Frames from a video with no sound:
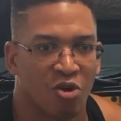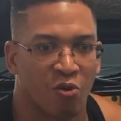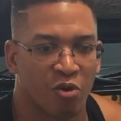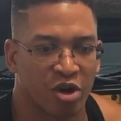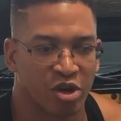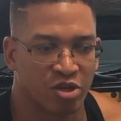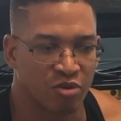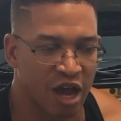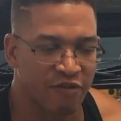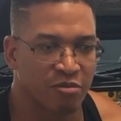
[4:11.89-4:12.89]
where you
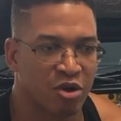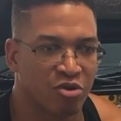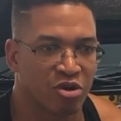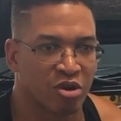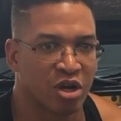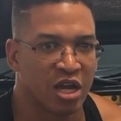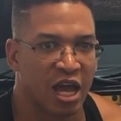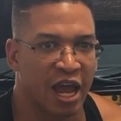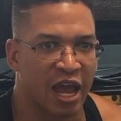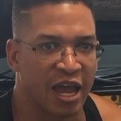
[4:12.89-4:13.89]
have a motor
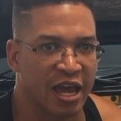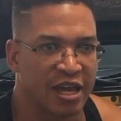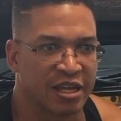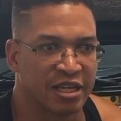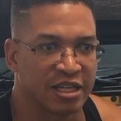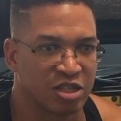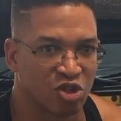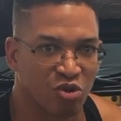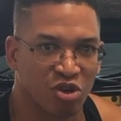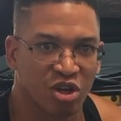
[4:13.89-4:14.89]
and it's
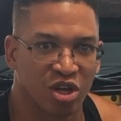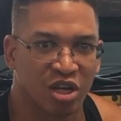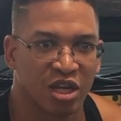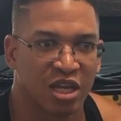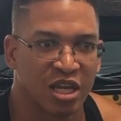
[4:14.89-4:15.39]
no good